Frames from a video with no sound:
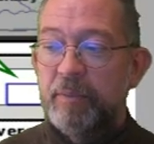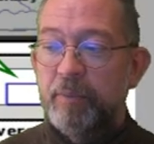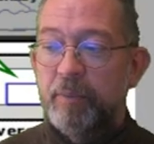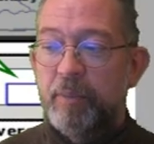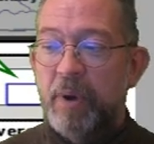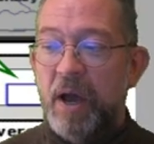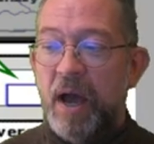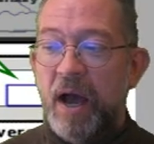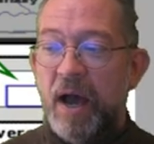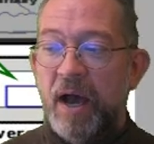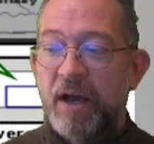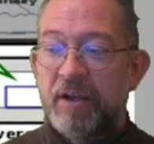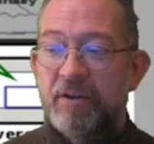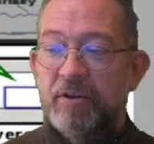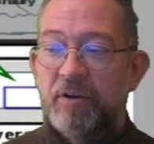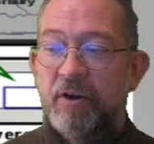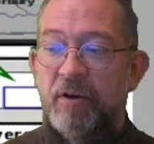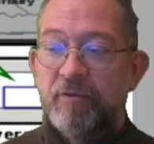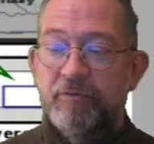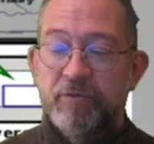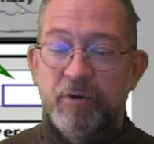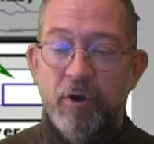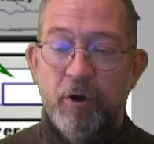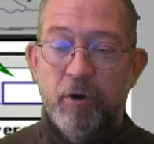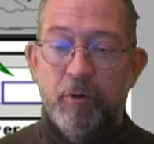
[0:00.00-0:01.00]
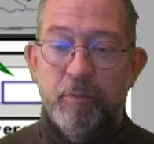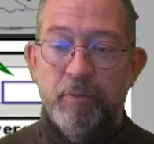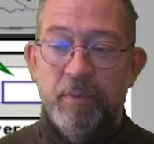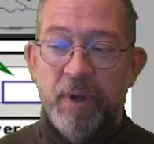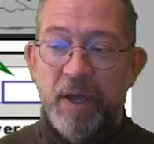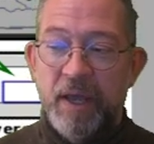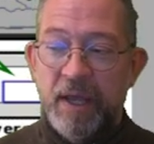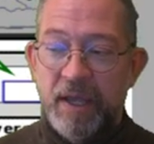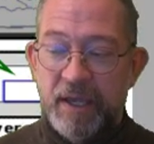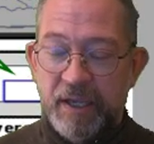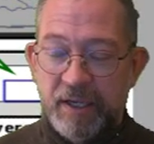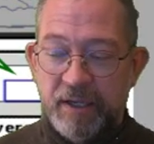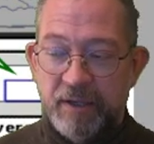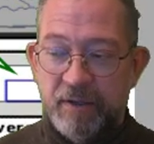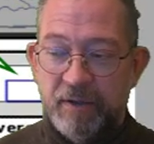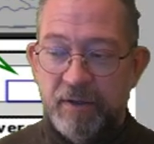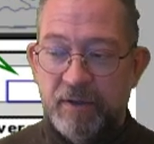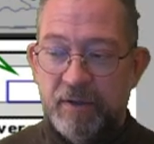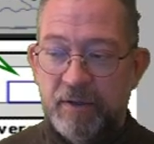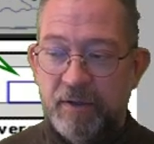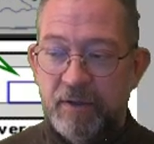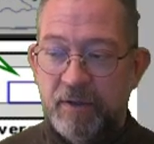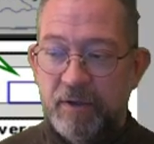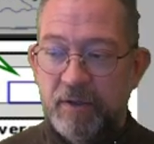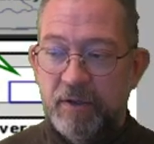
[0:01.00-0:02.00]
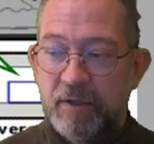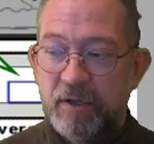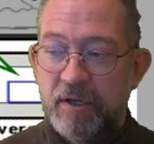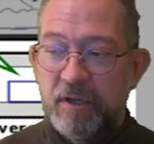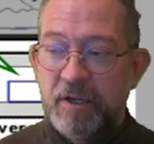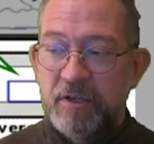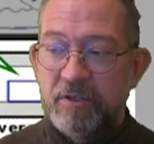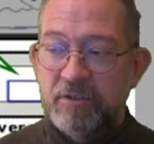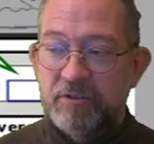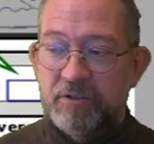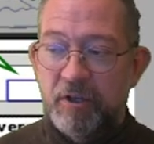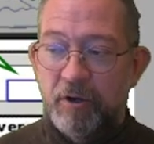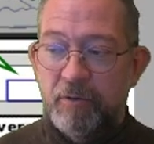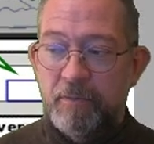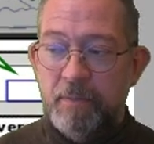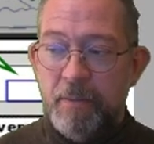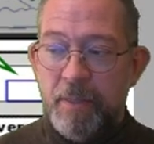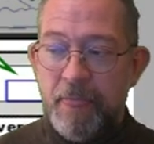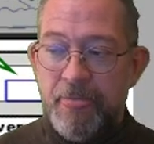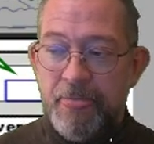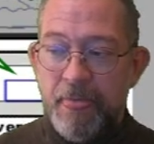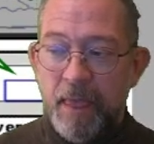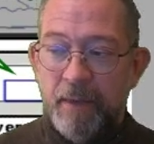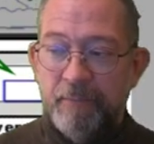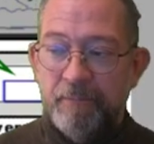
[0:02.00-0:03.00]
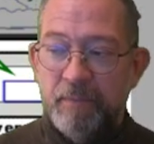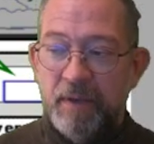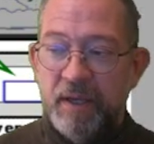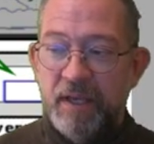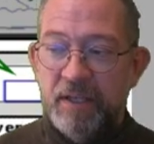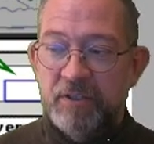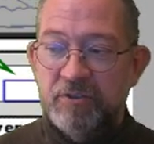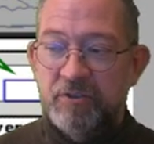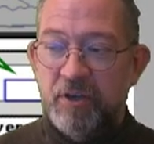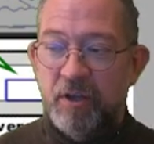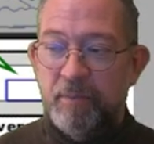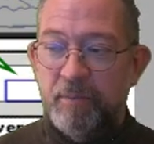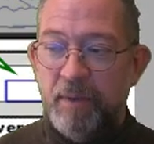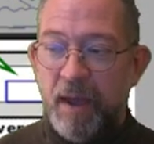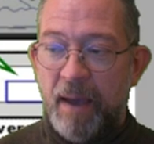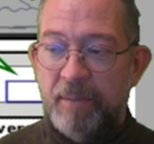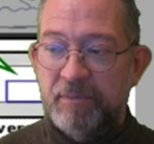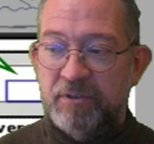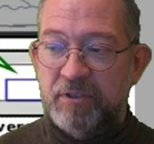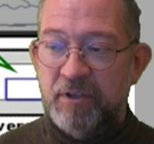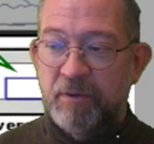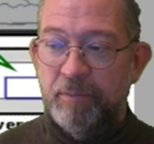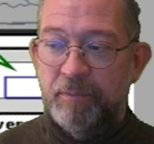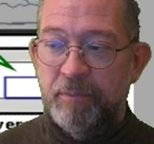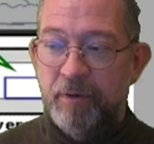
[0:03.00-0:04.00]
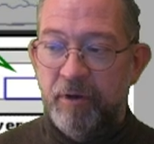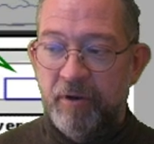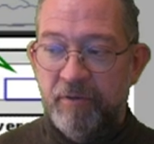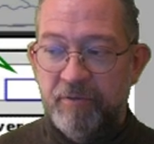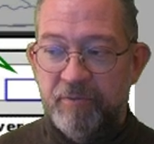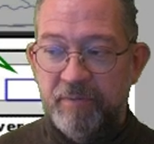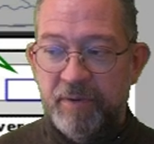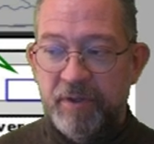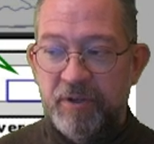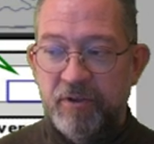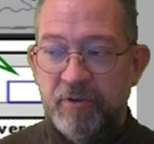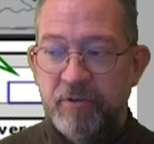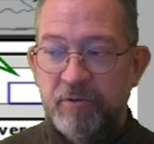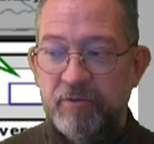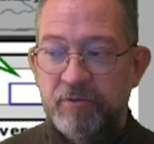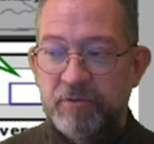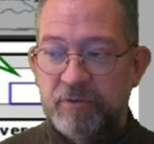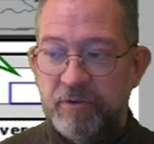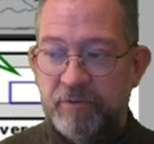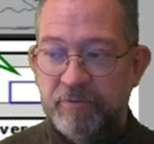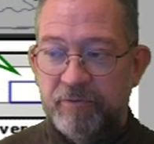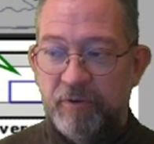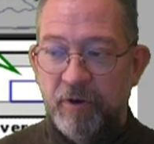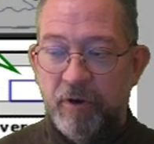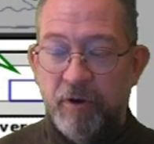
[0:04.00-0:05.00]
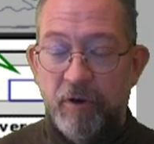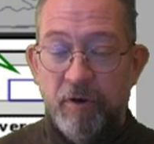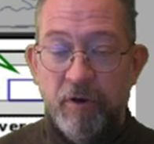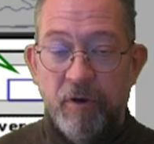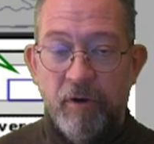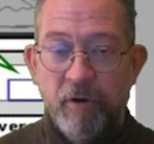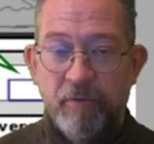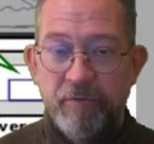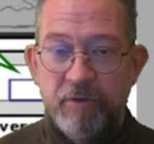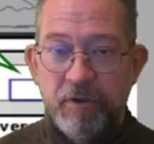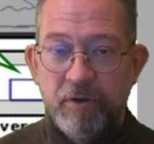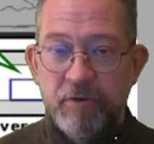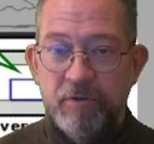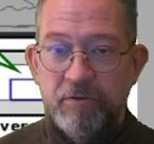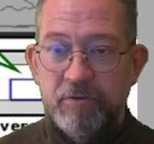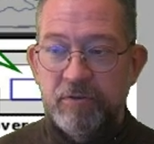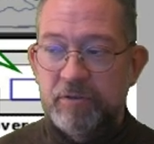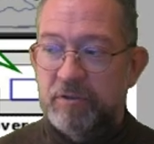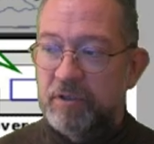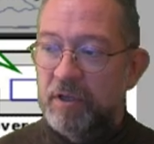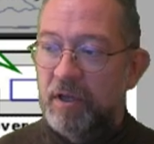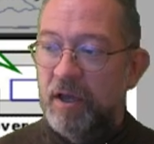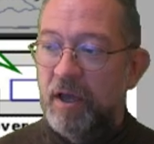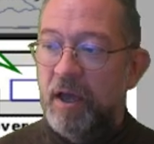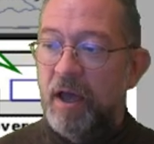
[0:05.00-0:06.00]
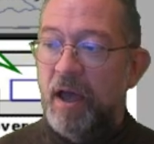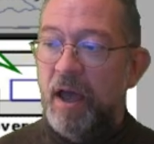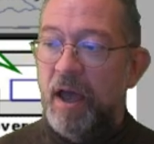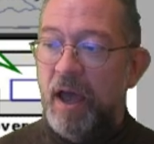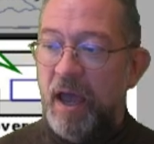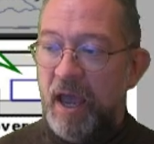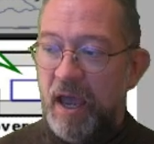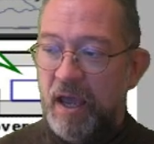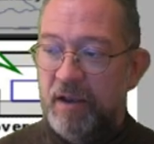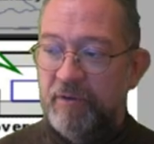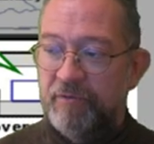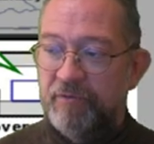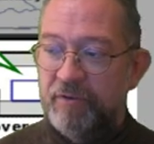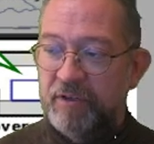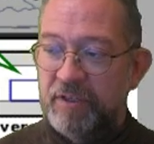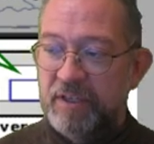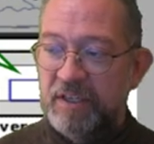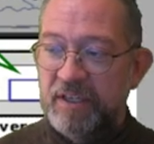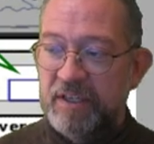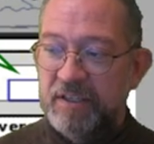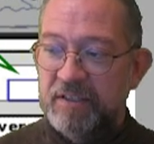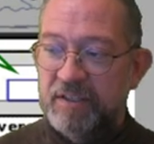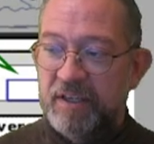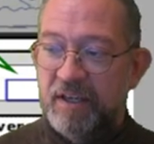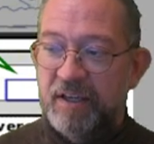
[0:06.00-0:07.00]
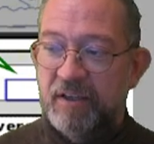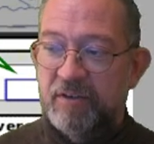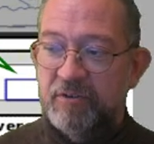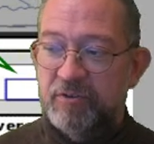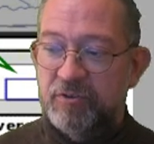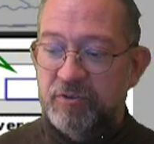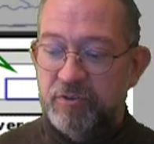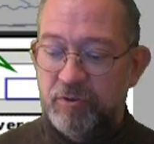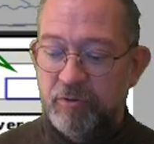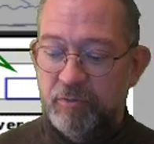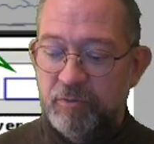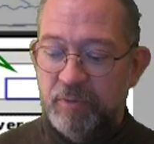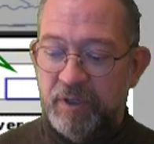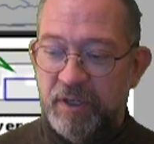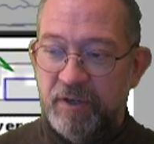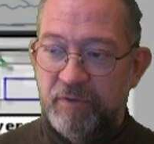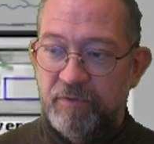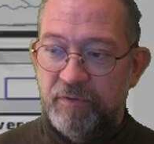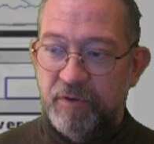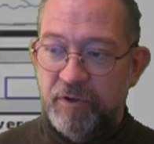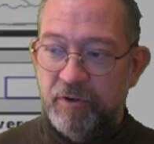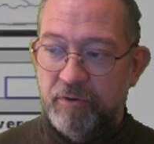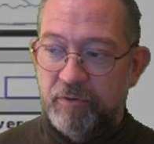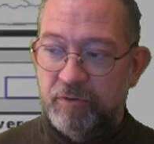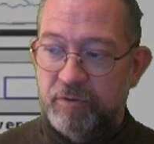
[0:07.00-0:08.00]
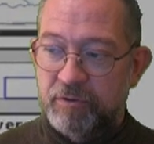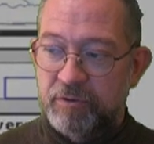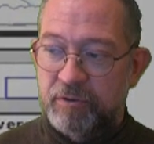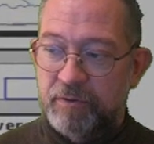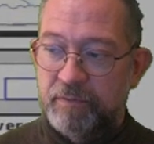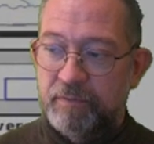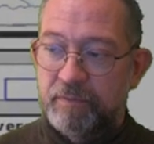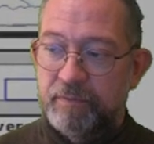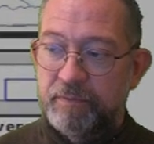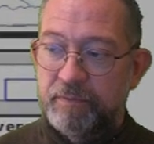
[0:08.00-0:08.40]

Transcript: part of Copenhagen. So insert maps can both be used for overviews and for detailed zoomed in views.